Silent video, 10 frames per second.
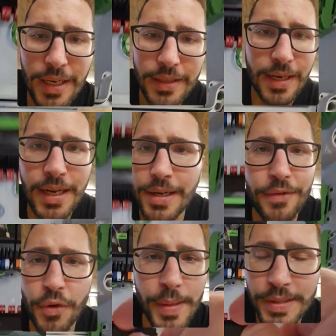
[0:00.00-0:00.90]
Then I,
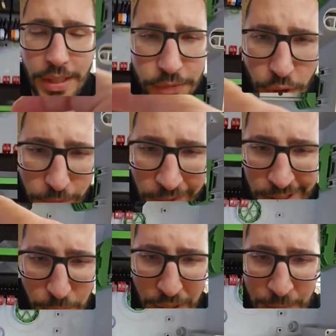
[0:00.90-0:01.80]
for instance, for the
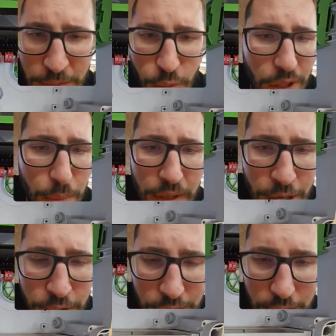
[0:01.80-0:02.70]
filter pump, there will be an
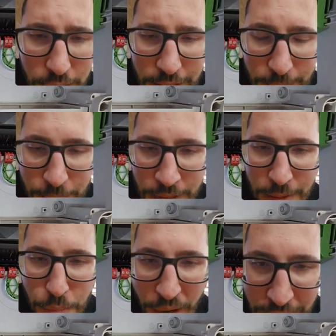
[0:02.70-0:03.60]
R uh, um,
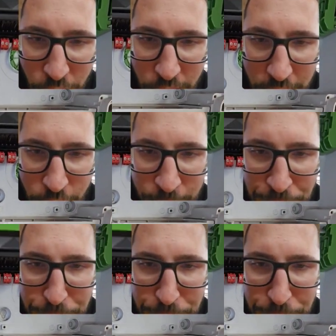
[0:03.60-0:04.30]
breaker here